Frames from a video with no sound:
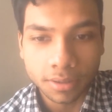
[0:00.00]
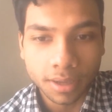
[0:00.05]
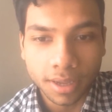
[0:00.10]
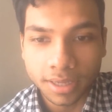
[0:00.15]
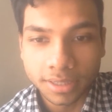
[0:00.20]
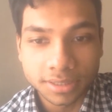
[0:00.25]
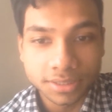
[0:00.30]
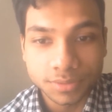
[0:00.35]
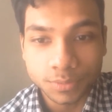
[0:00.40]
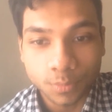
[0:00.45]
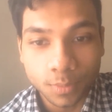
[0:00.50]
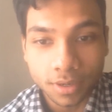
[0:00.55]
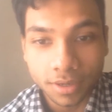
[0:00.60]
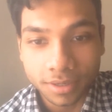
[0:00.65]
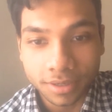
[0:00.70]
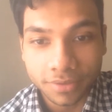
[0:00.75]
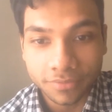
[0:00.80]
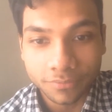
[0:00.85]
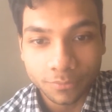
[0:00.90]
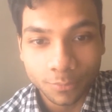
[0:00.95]
I just want
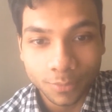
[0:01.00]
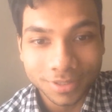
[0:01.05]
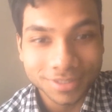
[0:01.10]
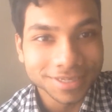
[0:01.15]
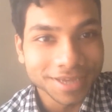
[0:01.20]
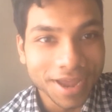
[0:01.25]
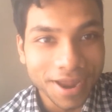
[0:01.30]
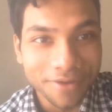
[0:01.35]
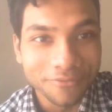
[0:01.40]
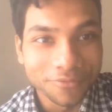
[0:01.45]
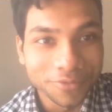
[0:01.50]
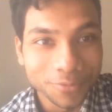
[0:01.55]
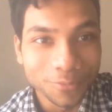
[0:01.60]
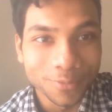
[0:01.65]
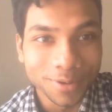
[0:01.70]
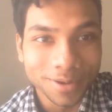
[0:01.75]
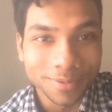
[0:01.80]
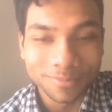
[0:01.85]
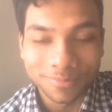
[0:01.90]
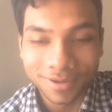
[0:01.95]
to give one to
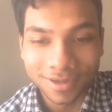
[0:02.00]
everyone,